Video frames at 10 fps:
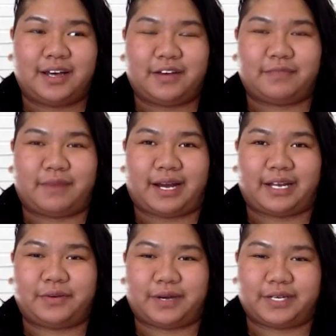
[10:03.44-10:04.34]
of
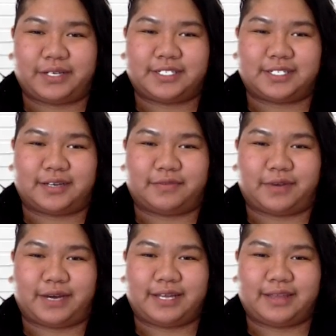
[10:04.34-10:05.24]
mine who I used to live
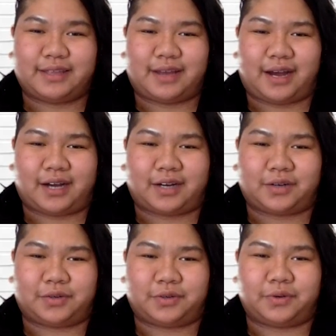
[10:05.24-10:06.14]
with, uh,
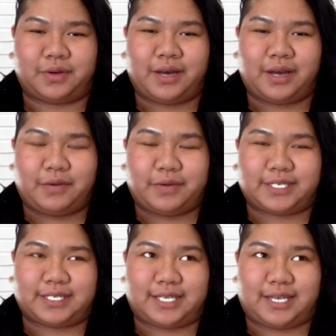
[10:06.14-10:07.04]
who
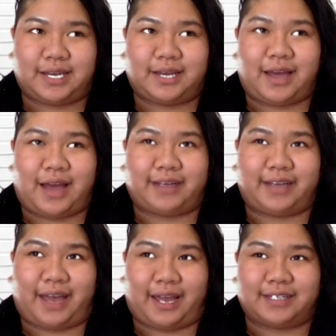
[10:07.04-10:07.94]
recently had
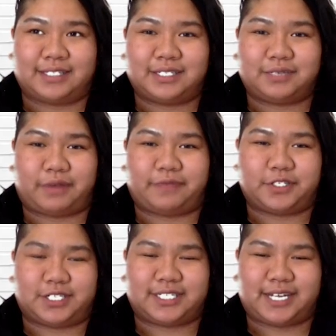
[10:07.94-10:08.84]
gained
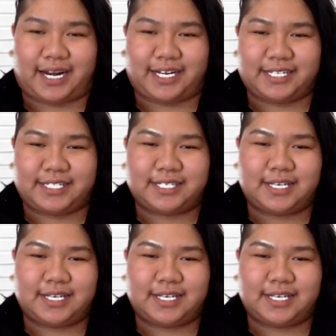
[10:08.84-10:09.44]
refugee status.